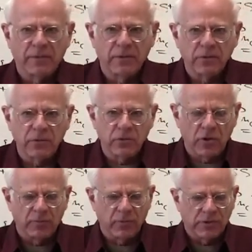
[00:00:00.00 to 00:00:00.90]
A new
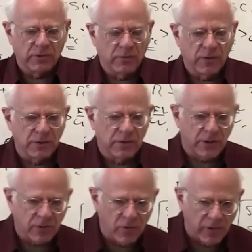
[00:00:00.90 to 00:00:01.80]
term was
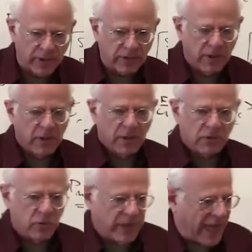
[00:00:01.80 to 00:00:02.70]
coined
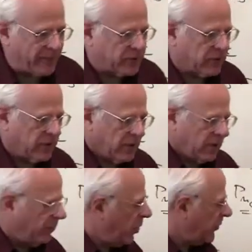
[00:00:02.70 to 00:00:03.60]
to capture
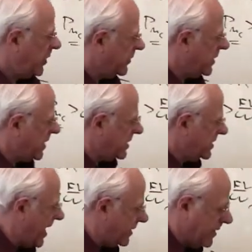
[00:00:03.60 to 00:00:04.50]
both the
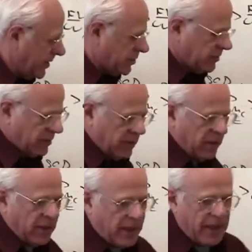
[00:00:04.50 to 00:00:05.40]
stagnation
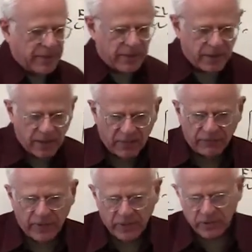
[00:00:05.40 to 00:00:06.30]
and the
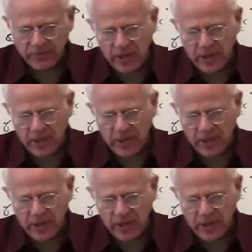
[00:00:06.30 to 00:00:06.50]
inflation.